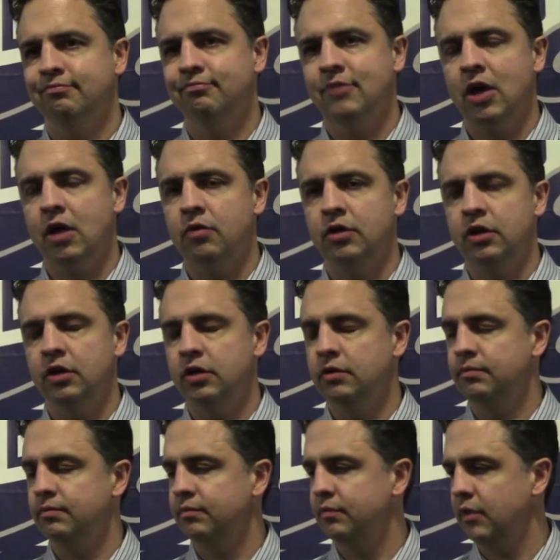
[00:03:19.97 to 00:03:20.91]
Not really.
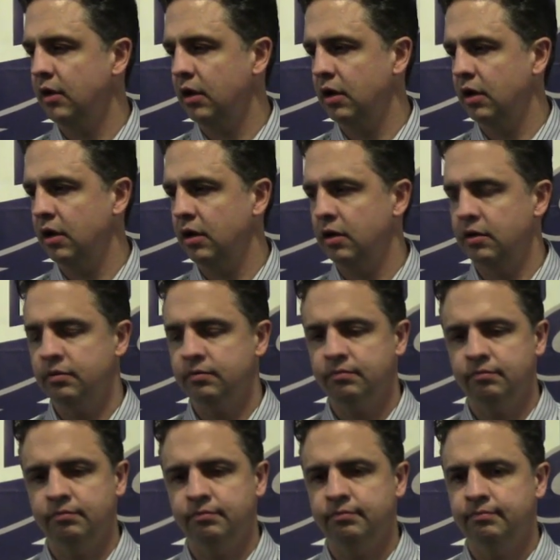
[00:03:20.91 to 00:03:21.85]
Okay.
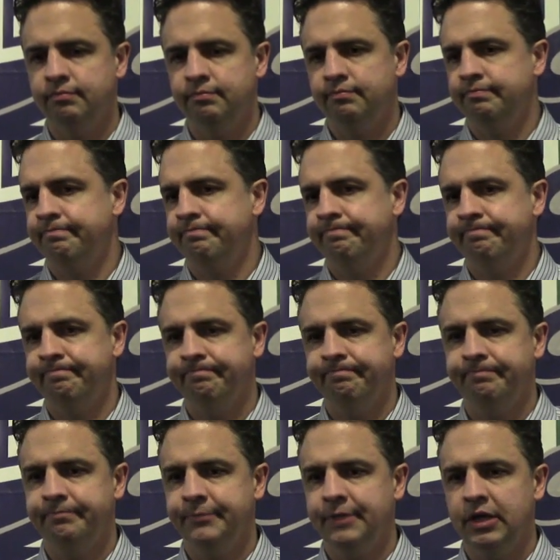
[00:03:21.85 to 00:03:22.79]

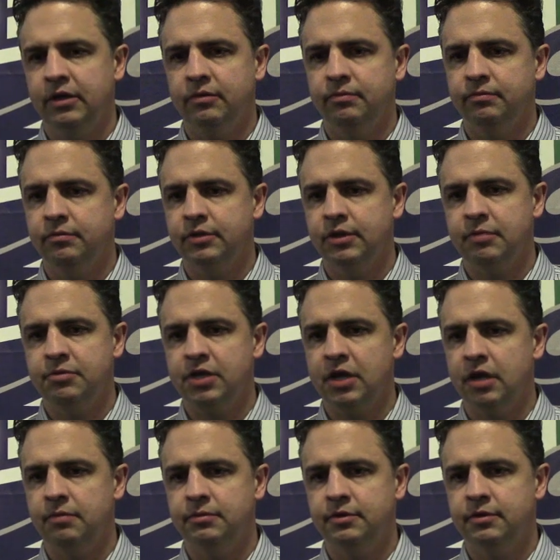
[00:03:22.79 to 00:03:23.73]
Uh,
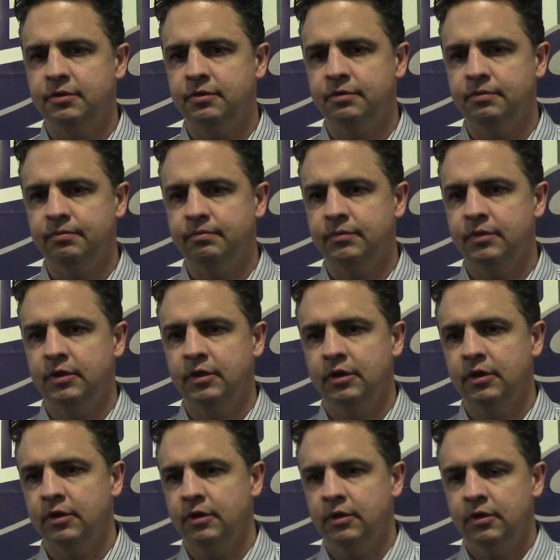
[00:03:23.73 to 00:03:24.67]
sometimes
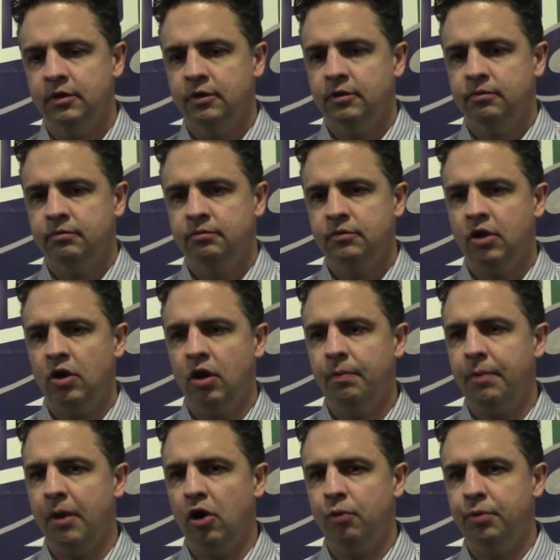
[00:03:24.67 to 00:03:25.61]
our
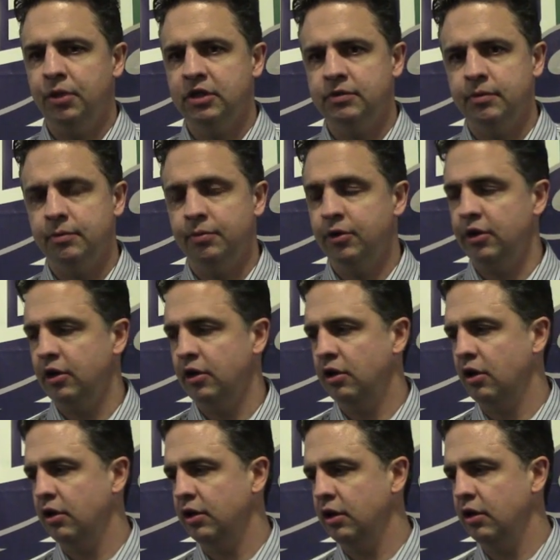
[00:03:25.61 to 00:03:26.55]
power play has been pretty good
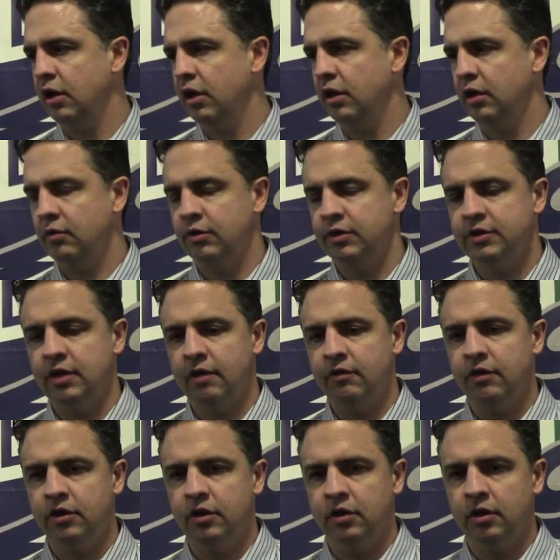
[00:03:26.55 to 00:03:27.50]
all year. I think we're
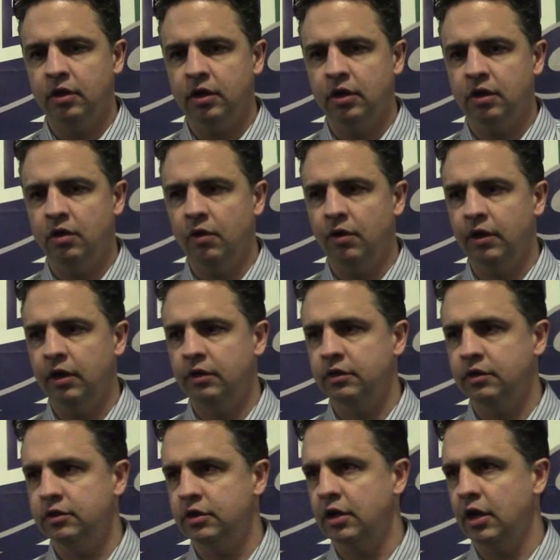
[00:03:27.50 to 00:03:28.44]
seventh in the league going
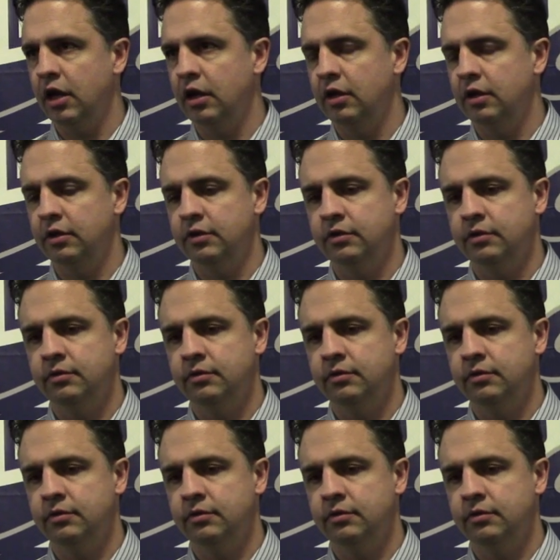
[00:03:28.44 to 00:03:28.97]
into tonight, and